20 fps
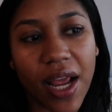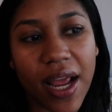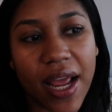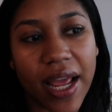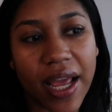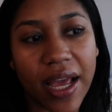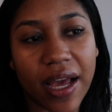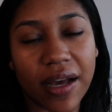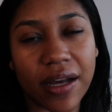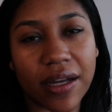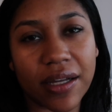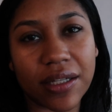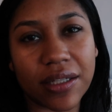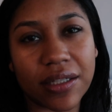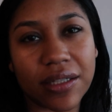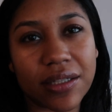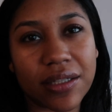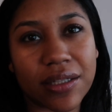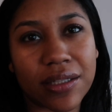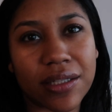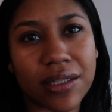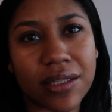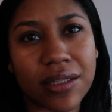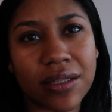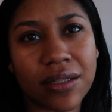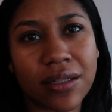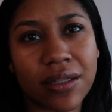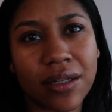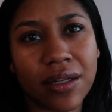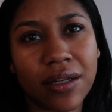And
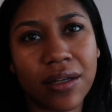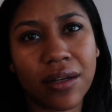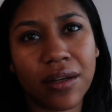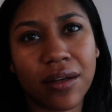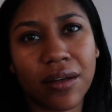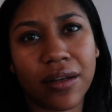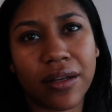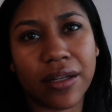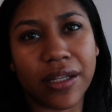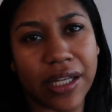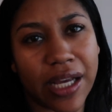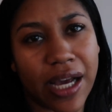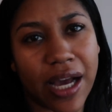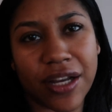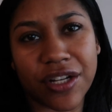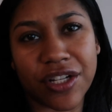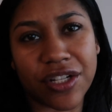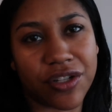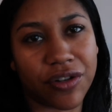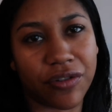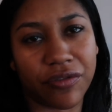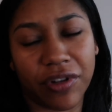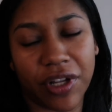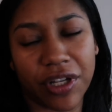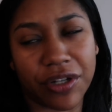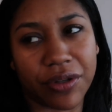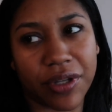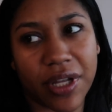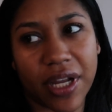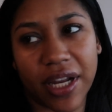yeah, I just don't feel
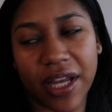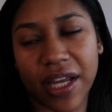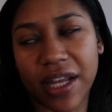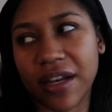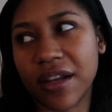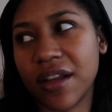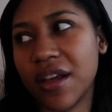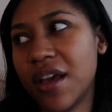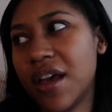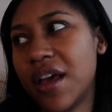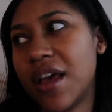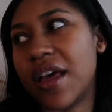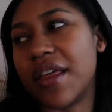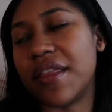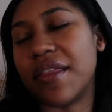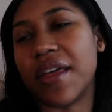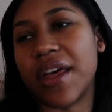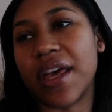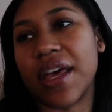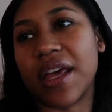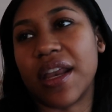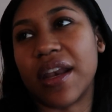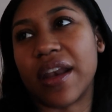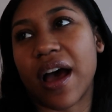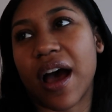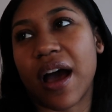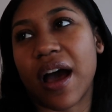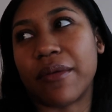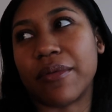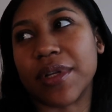like doing that again. Then
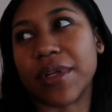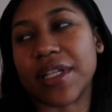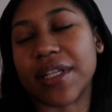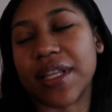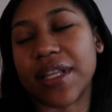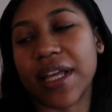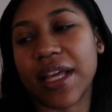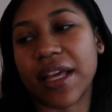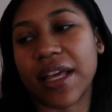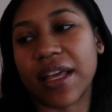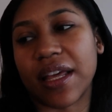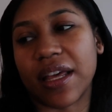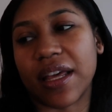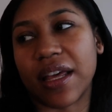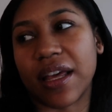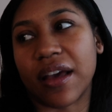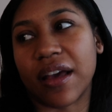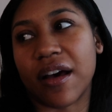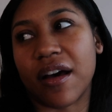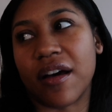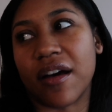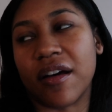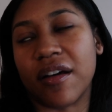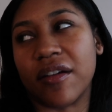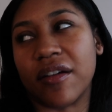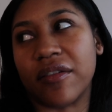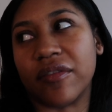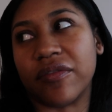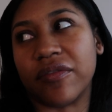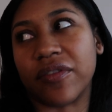I was thinking
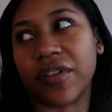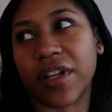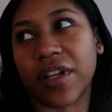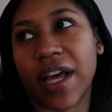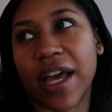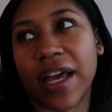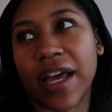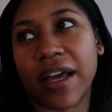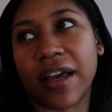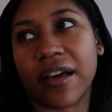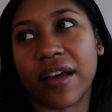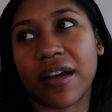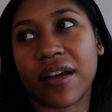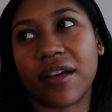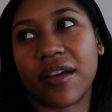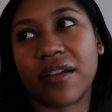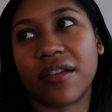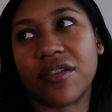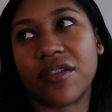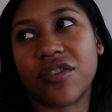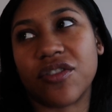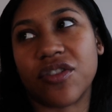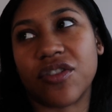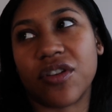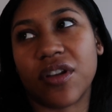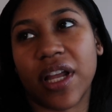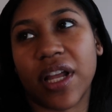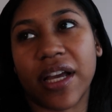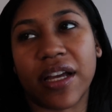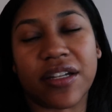of like,
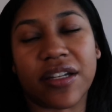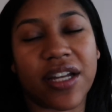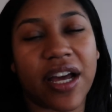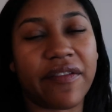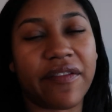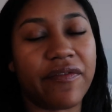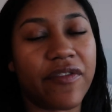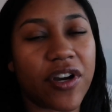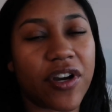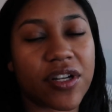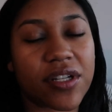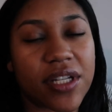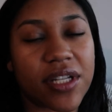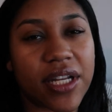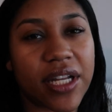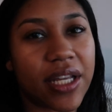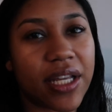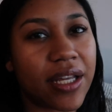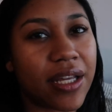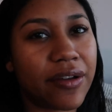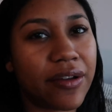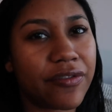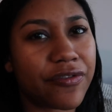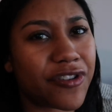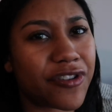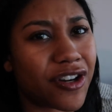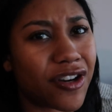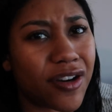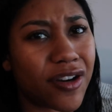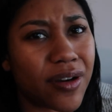like a diversity
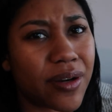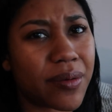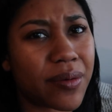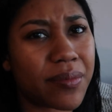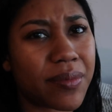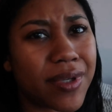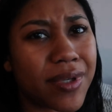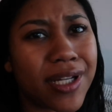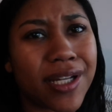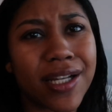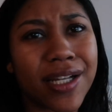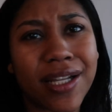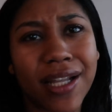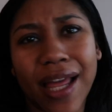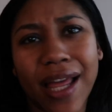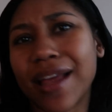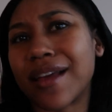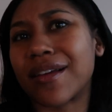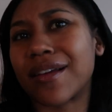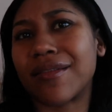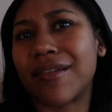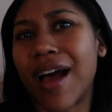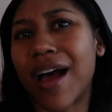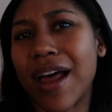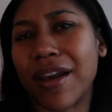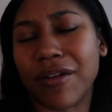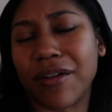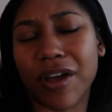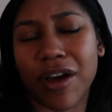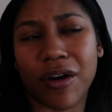firm, like,
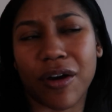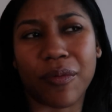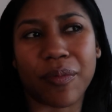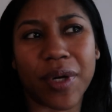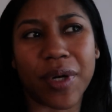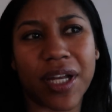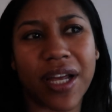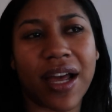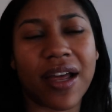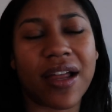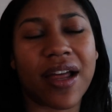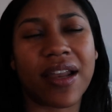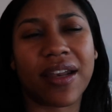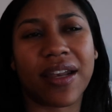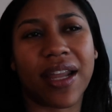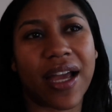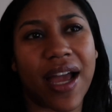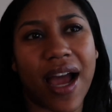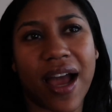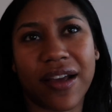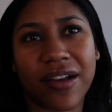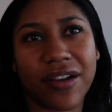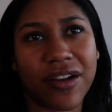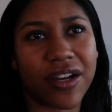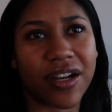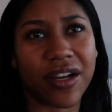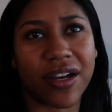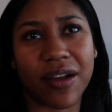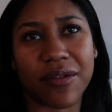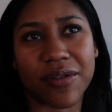I don't know, but, and like I
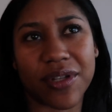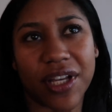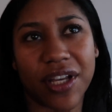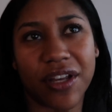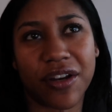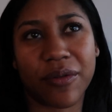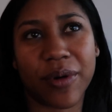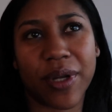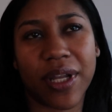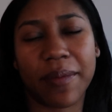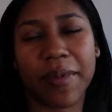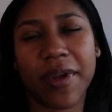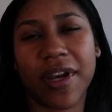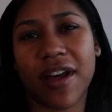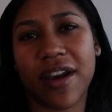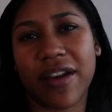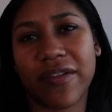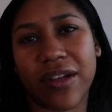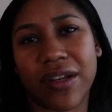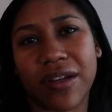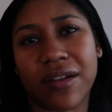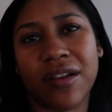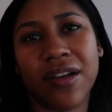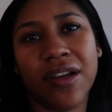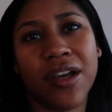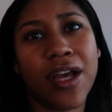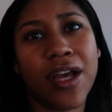couldn't, and I was like, you know what, let me not even